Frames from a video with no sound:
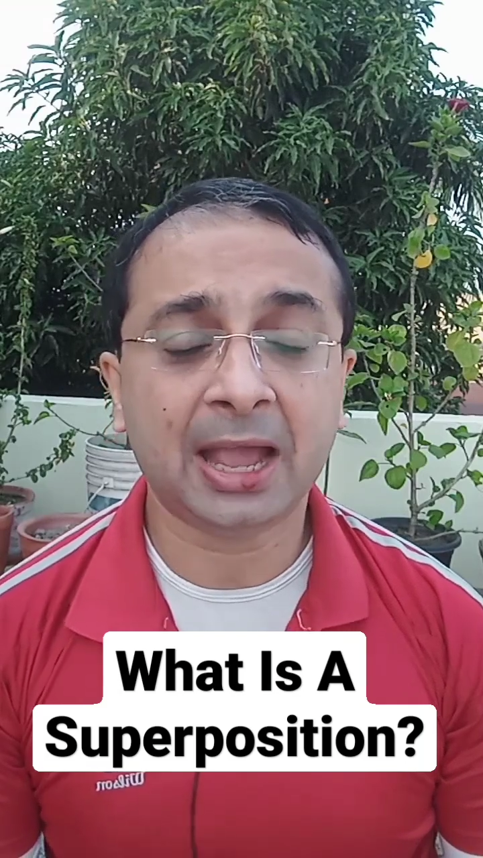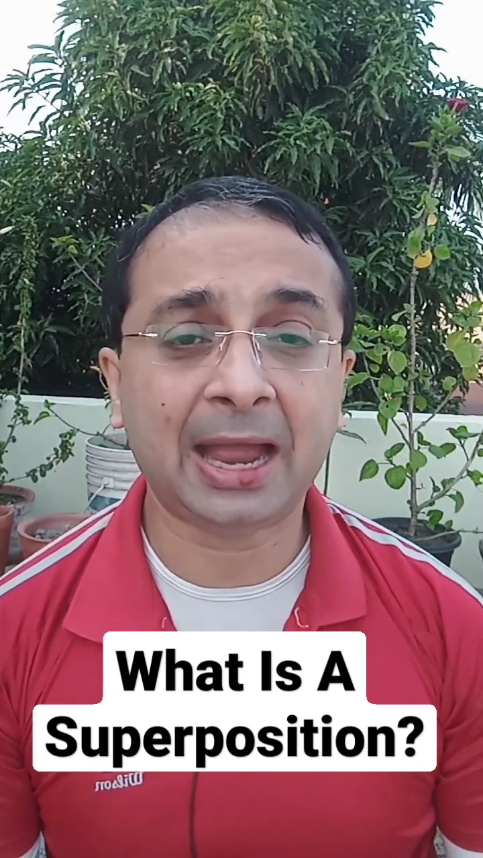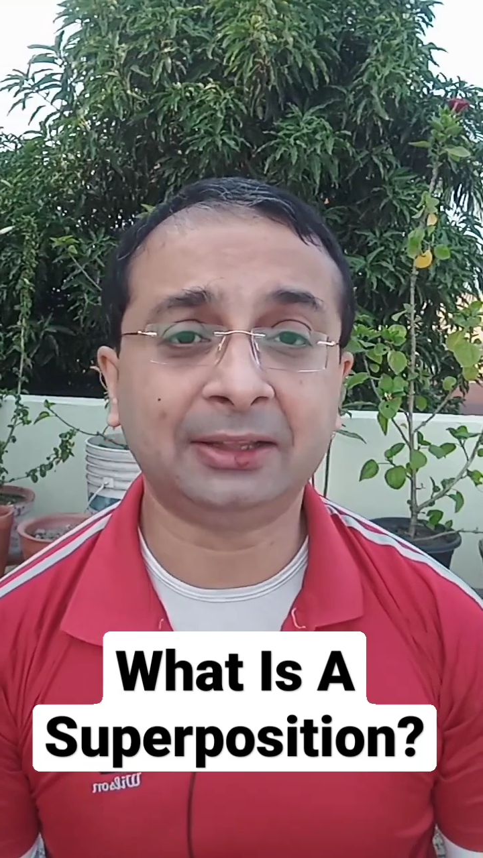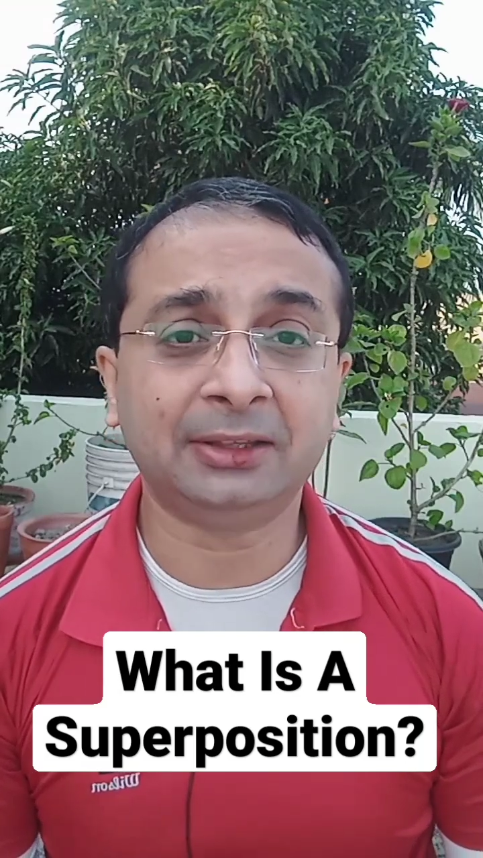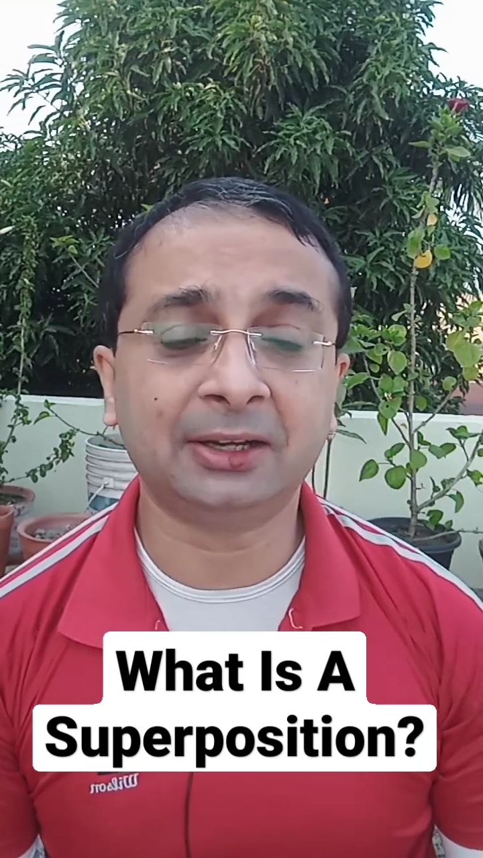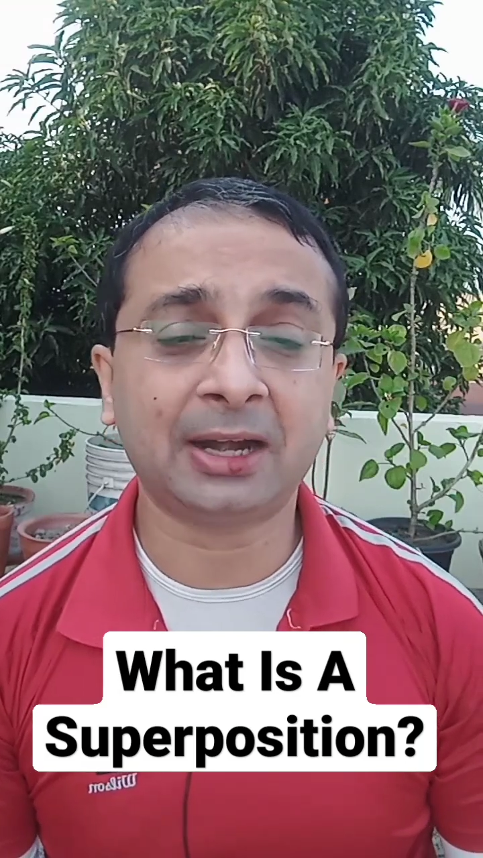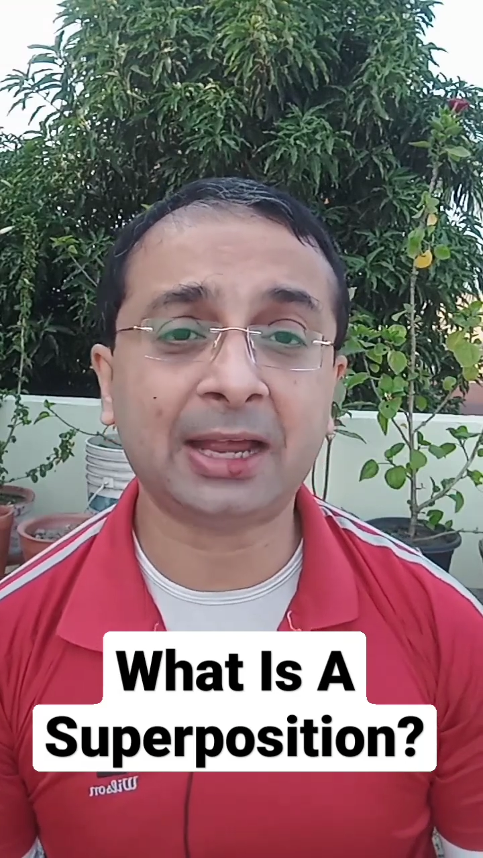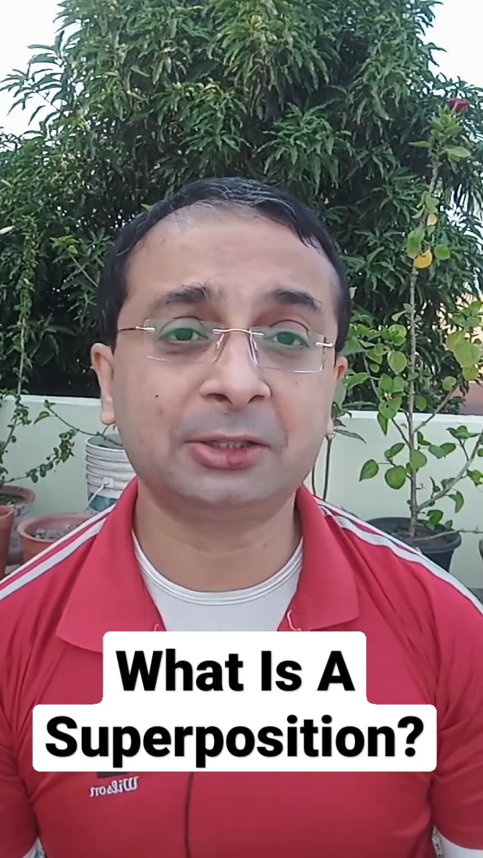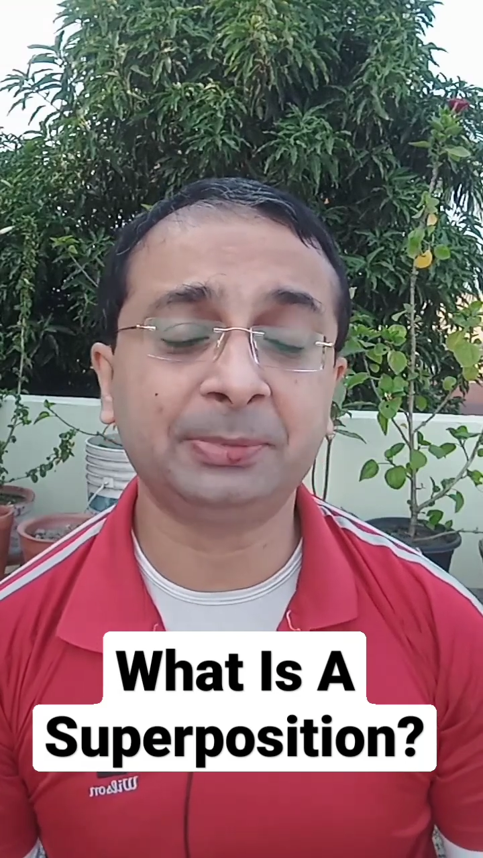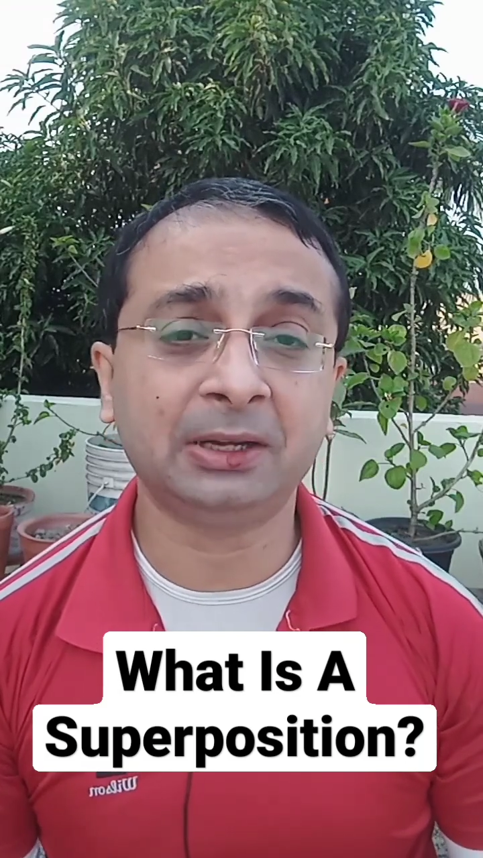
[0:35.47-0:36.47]
and there
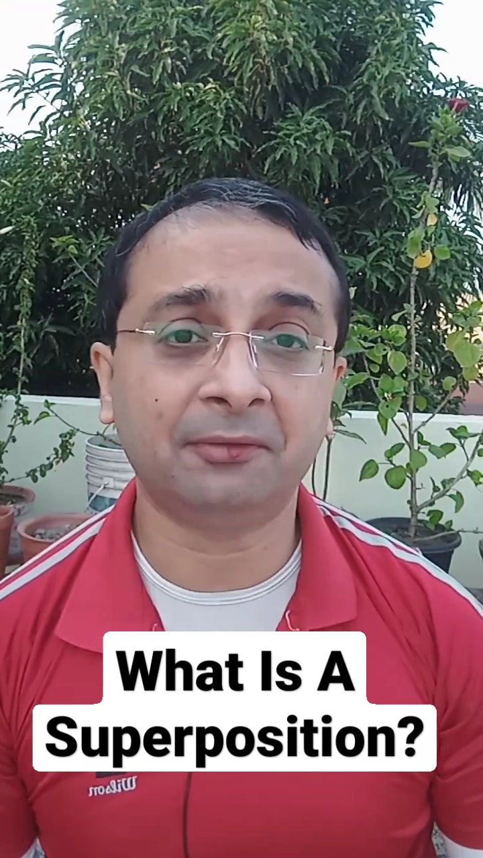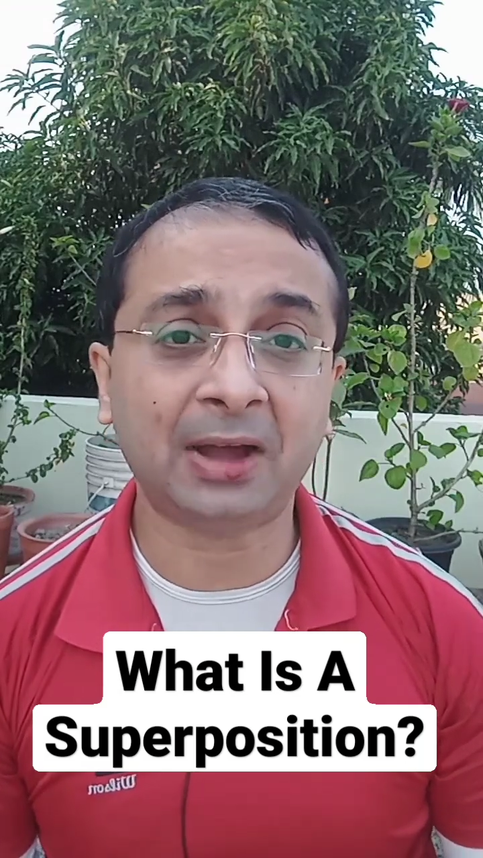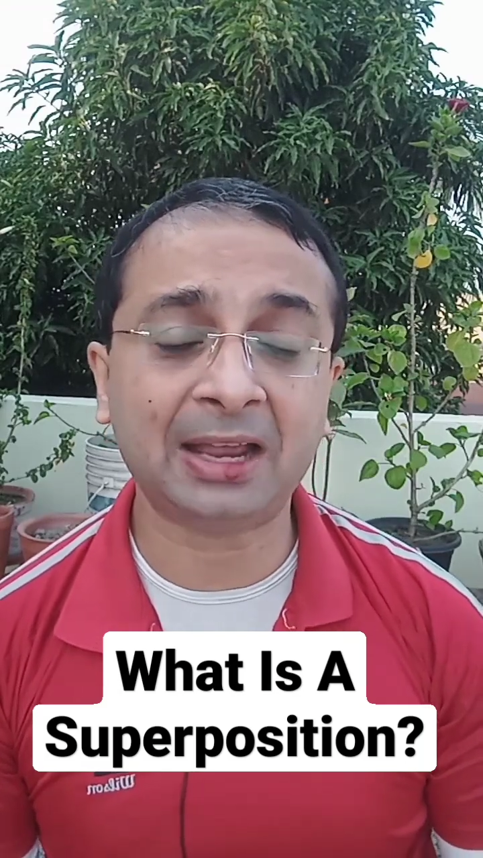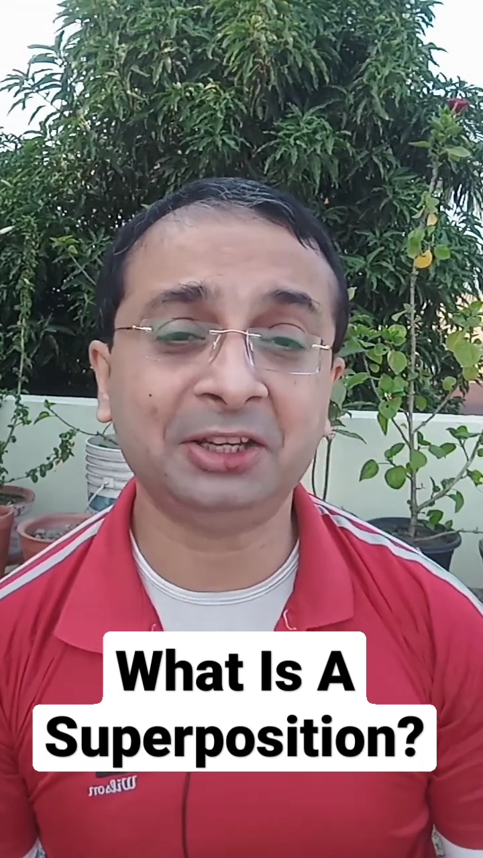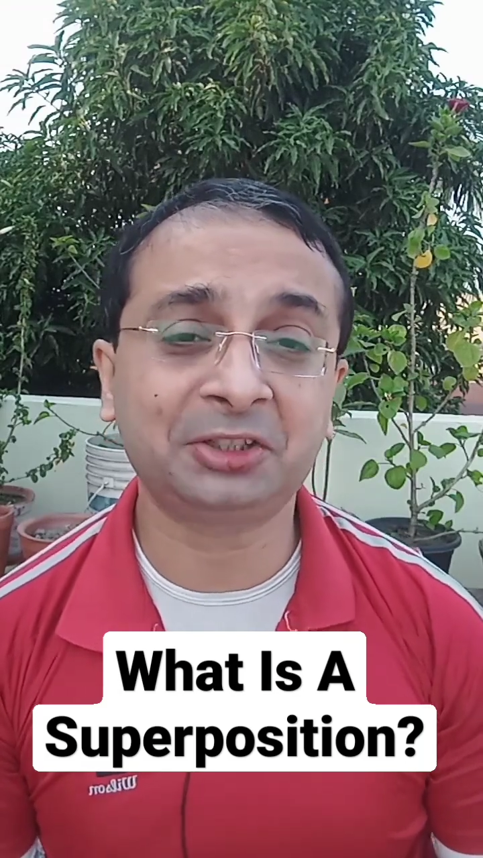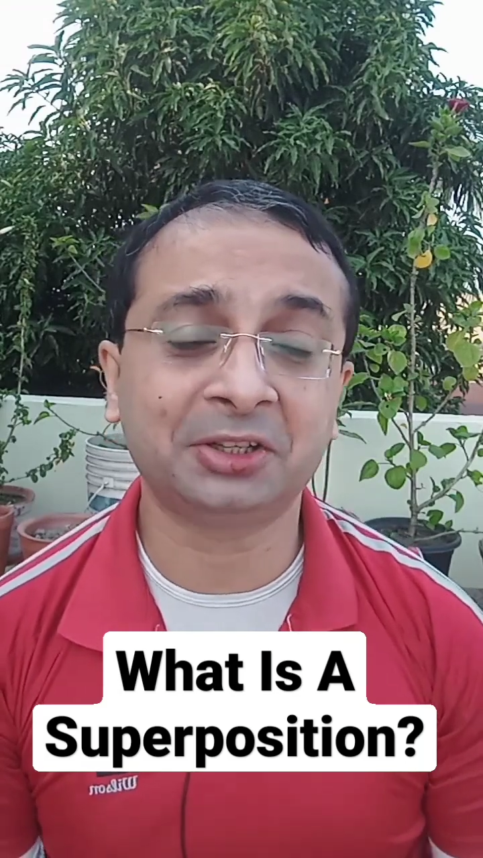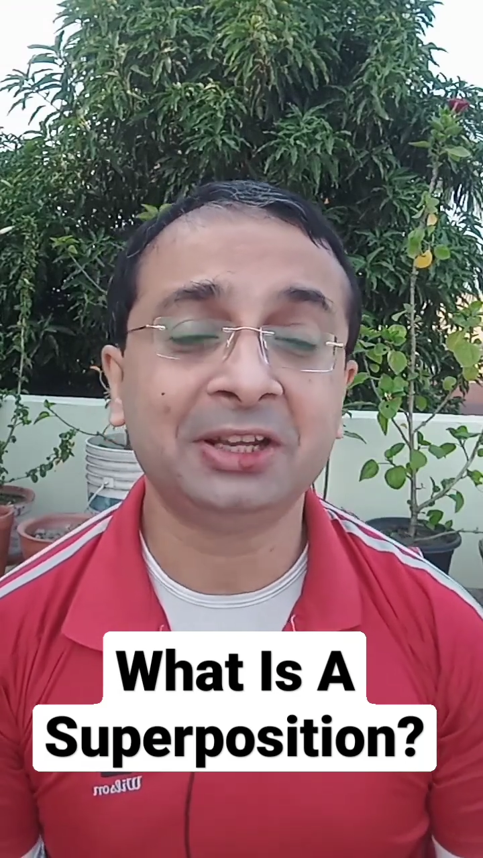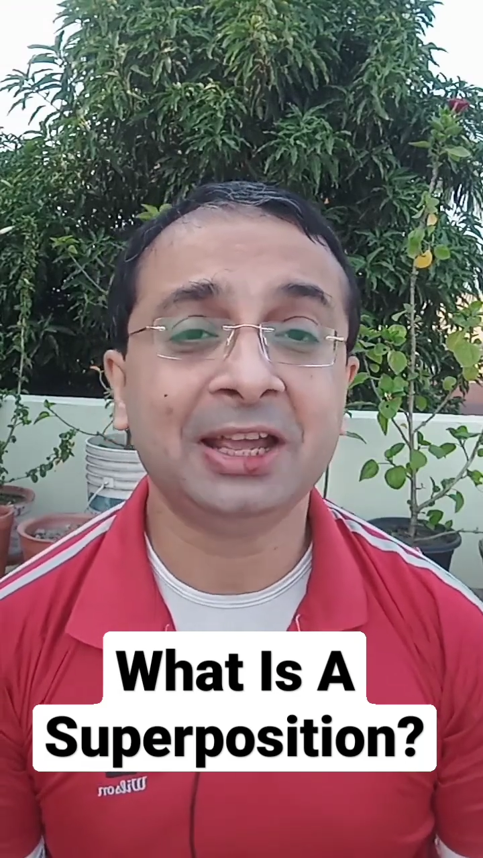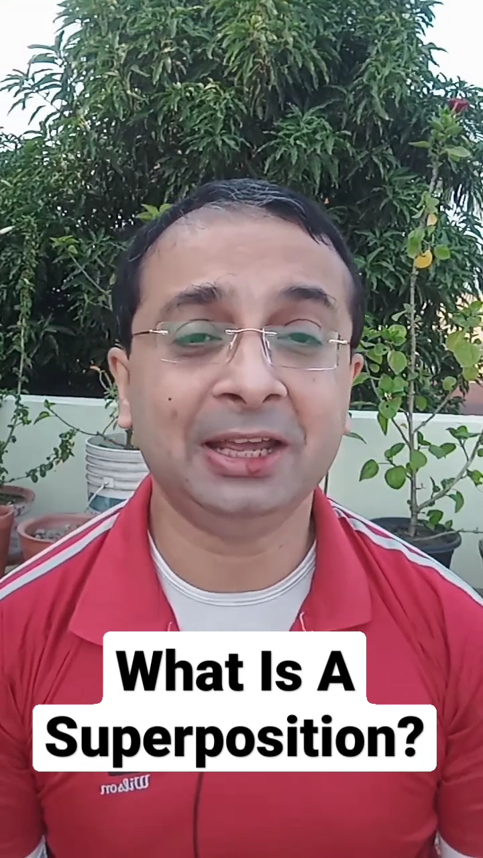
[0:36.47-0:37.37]
has been a violation